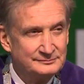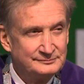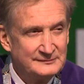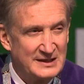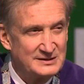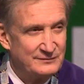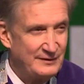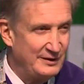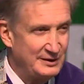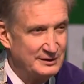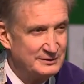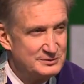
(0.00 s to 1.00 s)
That's a
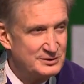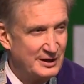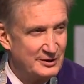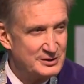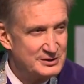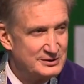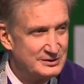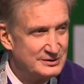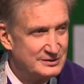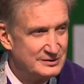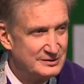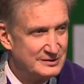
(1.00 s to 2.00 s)
very cherished
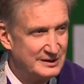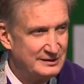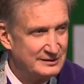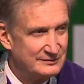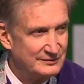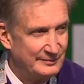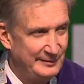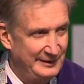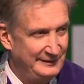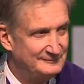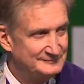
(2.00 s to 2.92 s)
thing for me.